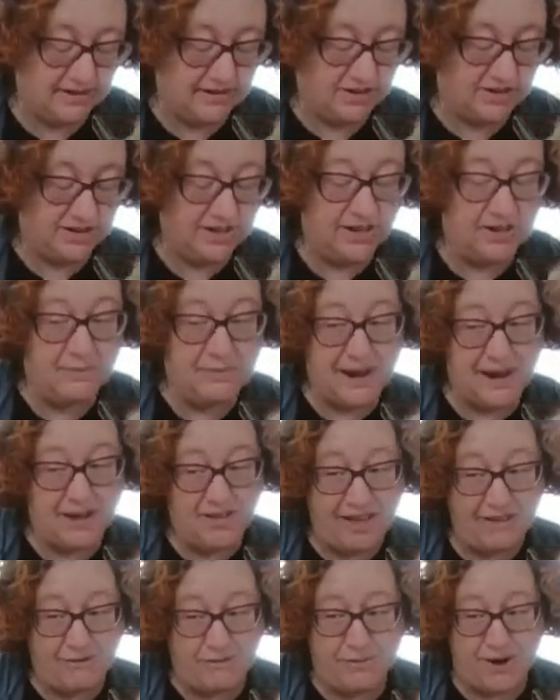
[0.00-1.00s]
So you're going to make
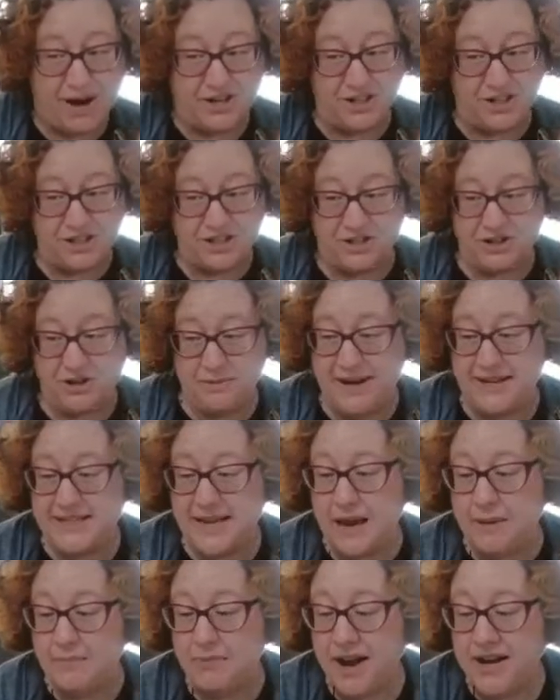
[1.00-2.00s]
11 projects. You're going to make
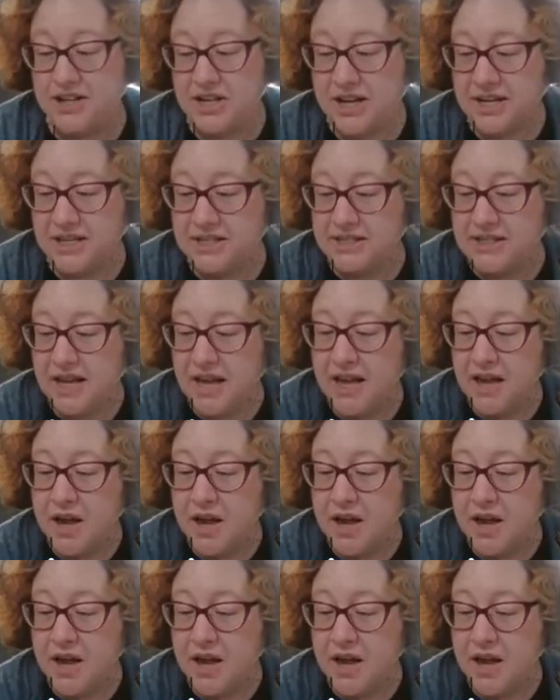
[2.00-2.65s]
10 projects,